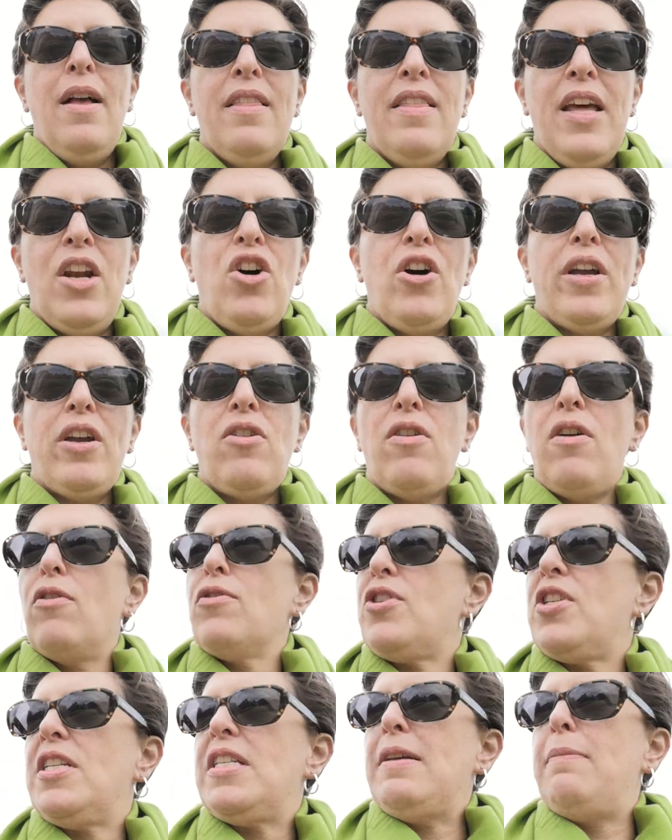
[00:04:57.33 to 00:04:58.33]
Then I
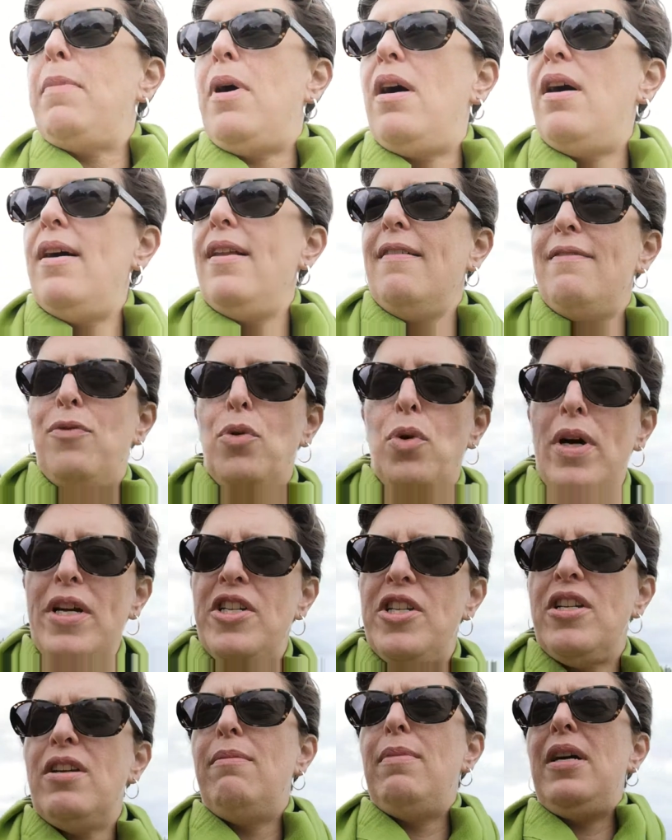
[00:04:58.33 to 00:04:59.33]
got some Isle of Wight
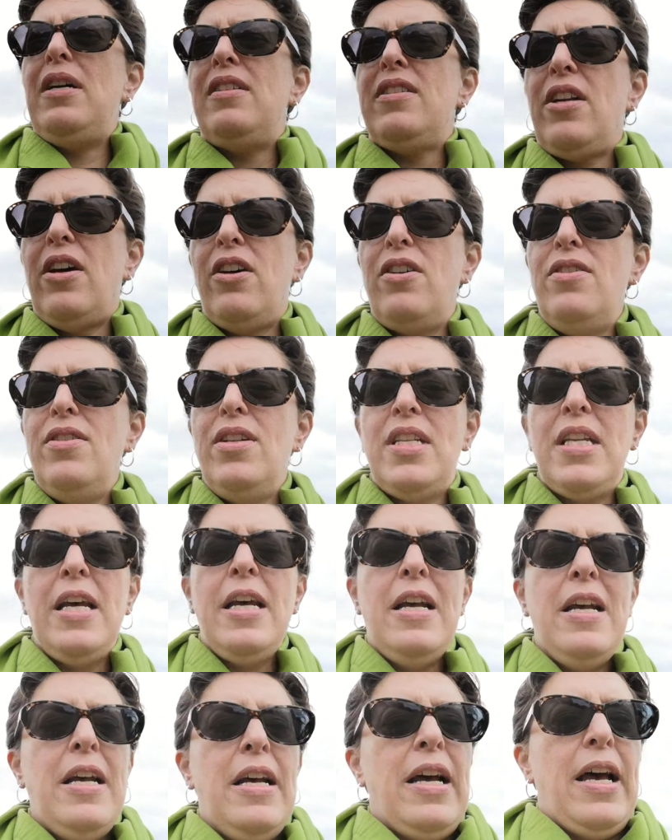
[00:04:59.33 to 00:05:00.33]
tomatoes,
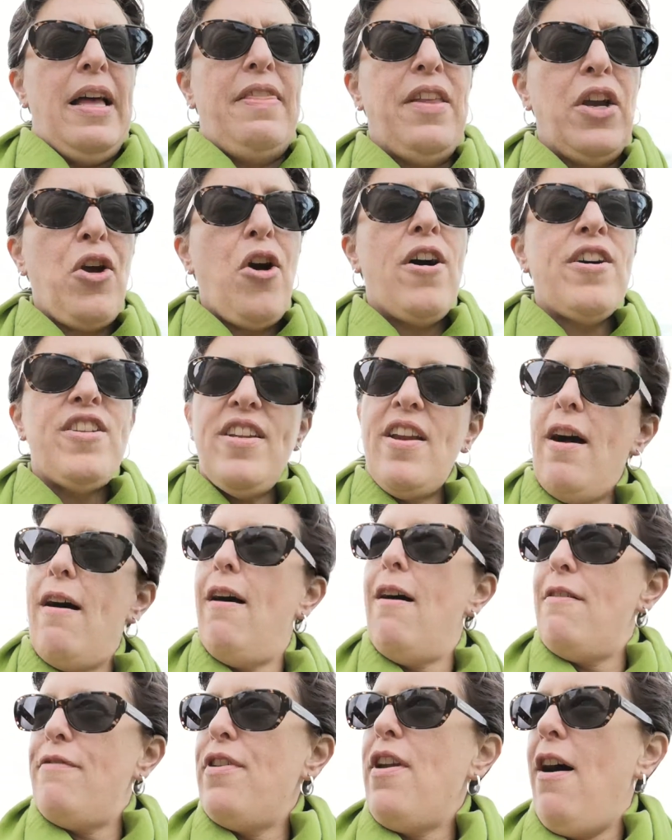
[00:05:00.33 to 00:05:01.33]
and the guy did a
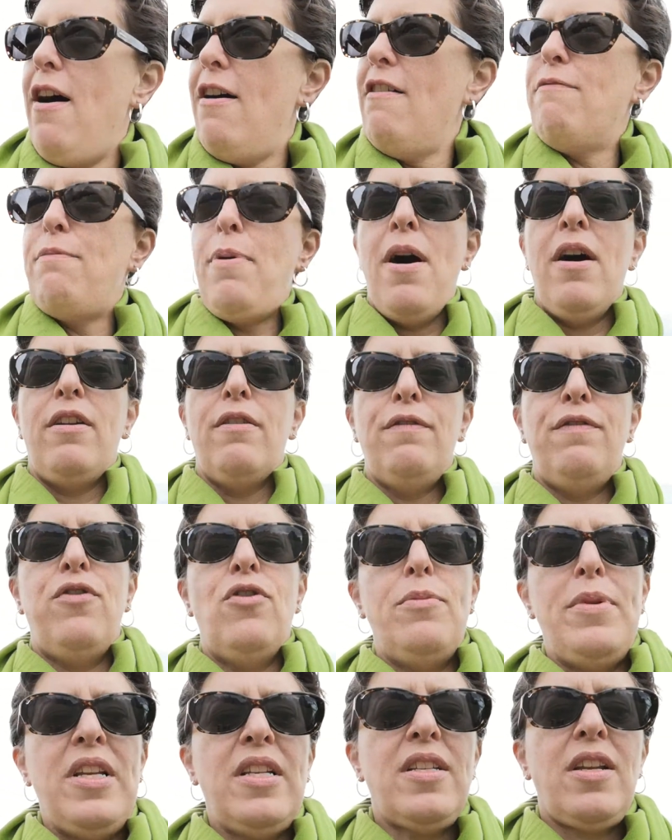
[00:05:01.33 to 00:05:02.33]
half and half punnet for
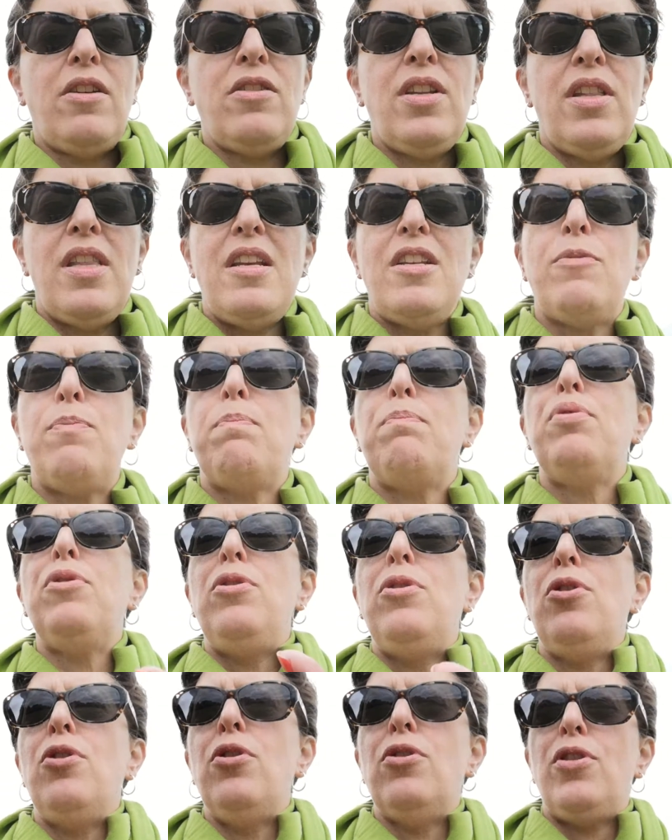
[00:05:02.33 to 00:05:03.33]
me. So it's these
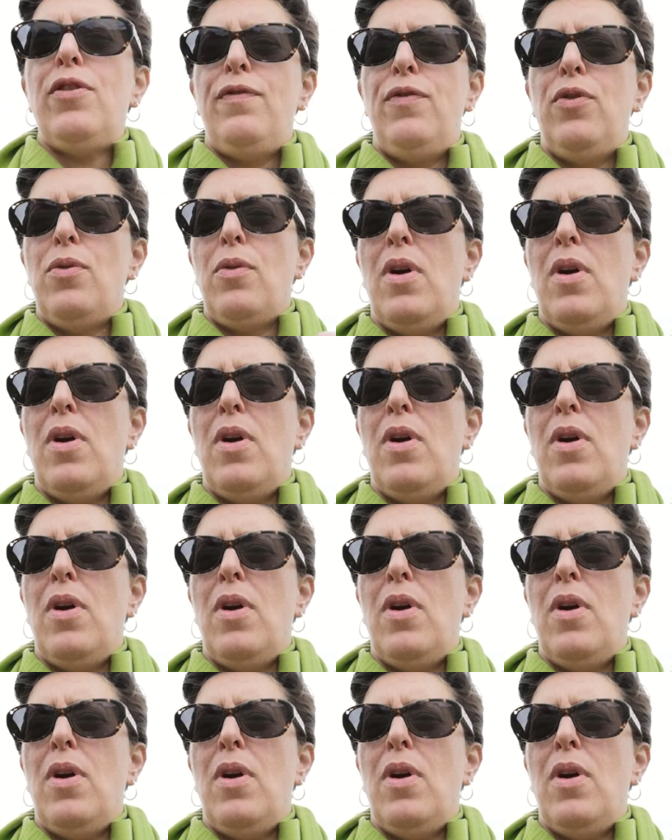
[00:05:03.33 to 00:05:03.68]
beautiful